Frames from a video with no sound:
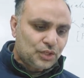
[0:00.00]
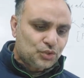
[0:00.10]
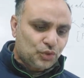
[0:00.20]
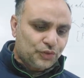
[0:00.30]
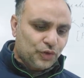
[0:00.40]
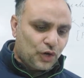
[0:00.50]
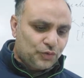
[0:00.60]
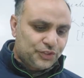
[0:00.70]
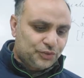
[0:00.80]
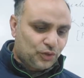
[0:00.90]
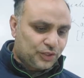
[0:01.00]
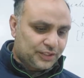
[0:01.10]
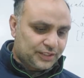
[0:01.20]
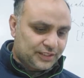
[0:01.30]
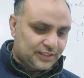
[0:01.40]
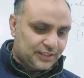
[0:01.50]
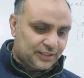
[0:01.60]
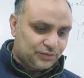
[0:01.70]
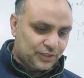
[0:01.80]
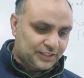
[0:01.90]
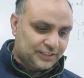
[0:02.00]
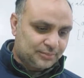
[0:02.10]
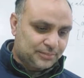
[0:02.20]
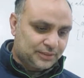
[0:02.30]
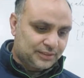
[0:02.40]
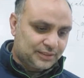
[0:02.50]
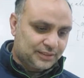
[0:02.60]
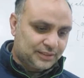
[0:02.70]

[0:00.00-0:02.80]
So how it got, for example,